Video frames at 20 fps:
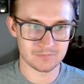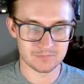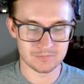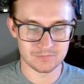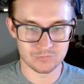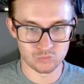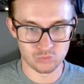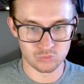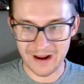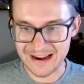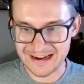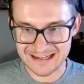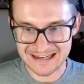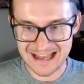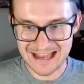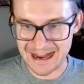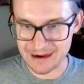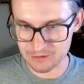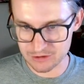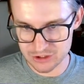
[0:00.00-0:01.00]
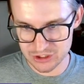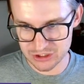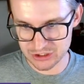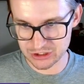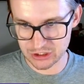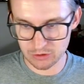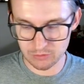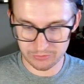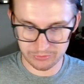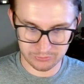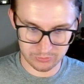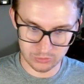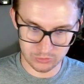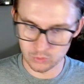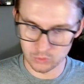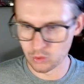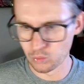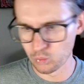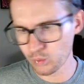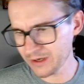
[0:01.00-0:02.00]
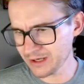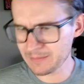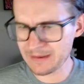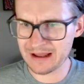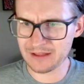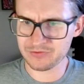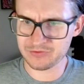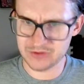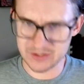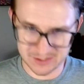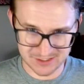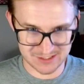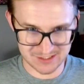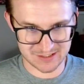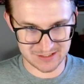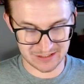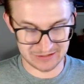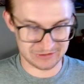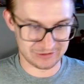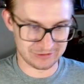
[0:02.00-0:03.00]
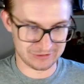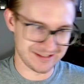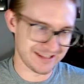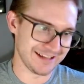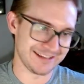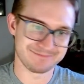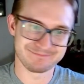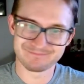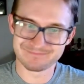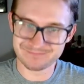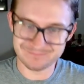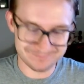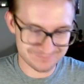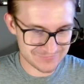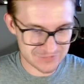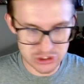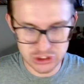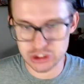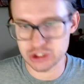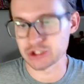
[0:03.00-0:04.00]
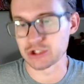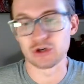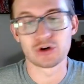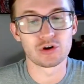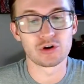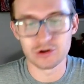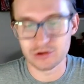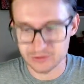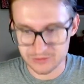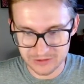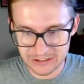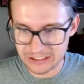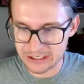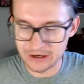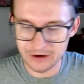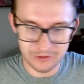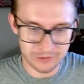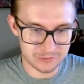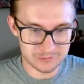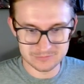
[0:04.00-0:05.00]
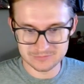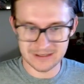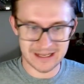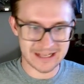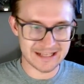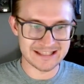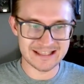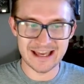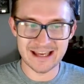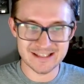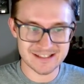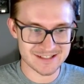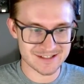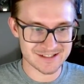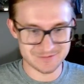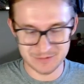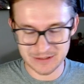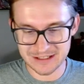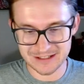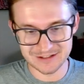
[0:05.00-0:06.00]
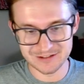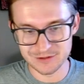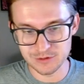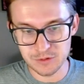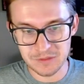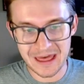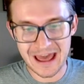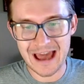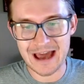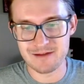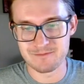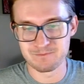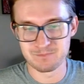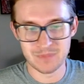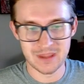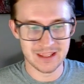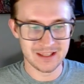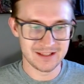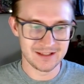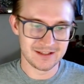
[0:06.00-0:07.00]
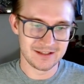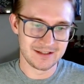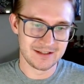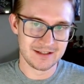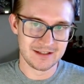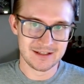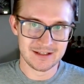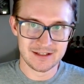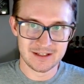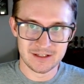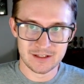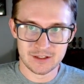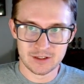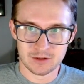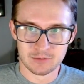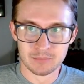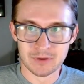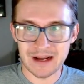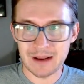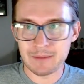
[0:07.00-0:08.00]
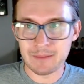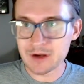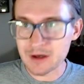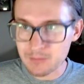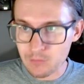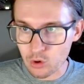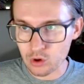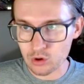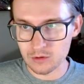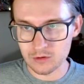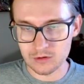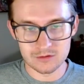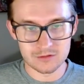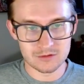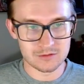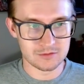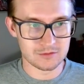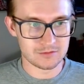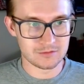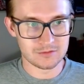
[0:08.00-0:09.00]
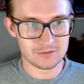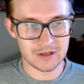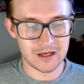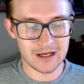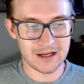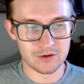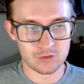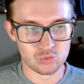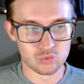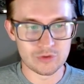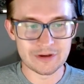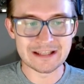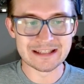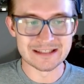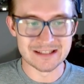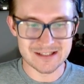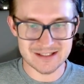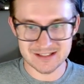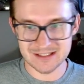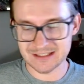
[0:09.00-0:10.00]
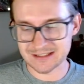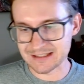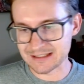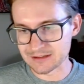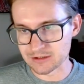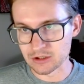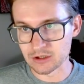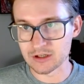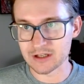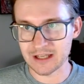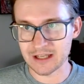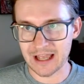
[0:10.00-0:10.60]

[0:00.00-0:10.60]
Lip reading: right now to just go through, well, what about this center? Like, sure, you know, I guess we could do that. But I'm going to more realistically look